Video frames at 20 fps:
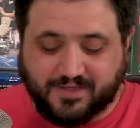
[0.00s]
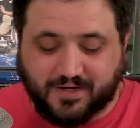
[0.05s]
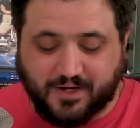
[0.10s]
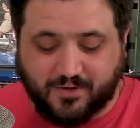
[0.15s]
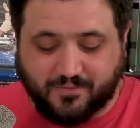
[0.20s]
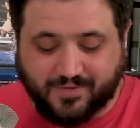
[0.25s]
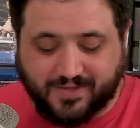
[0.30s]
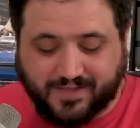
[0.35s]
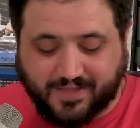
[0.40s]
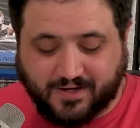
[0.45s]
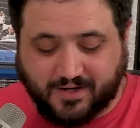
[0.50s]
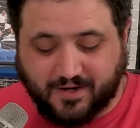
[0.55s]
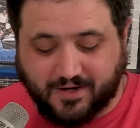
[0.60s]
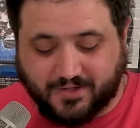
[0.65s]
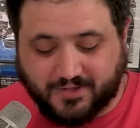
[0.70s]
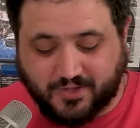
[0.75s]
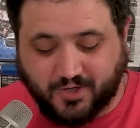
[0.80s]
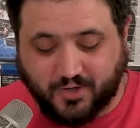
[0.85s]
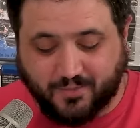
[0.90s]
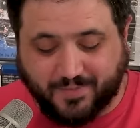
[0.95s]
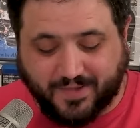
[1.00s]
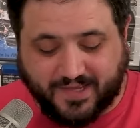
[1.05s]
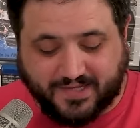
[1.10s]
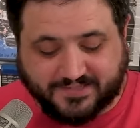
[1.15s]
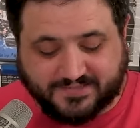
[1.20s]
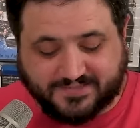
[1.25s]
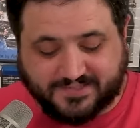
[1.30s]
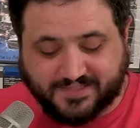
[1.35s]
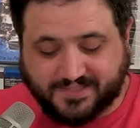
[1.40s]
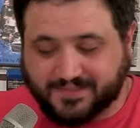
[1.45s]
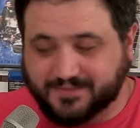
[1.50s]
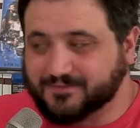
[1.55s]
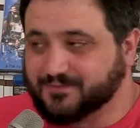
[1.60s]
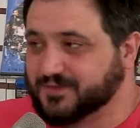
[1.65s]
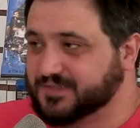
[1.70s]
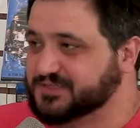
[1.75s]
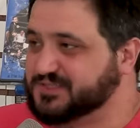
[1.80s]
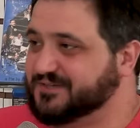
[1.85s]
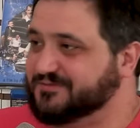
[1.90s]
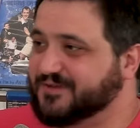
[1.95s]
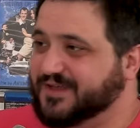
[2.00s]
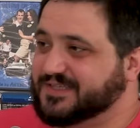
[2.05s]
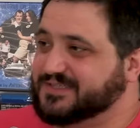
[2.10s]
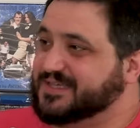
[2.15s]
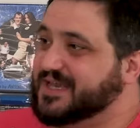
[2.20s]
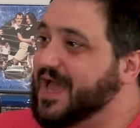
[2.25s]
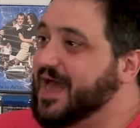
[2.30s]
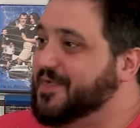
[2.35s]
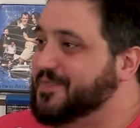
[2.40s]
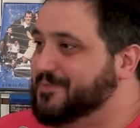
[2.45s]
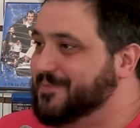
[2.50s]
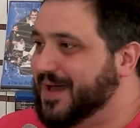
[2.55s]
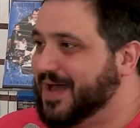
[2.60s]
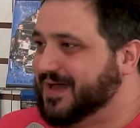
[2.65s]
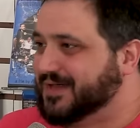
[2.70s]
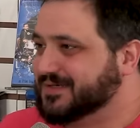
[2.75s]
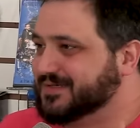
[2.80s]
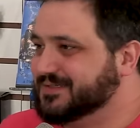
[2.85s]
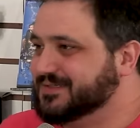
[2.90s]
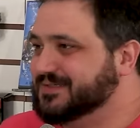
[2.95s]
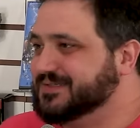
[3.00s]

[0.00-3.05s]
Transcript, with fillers: You know, we get our girl boss scene where she fights Gothmog.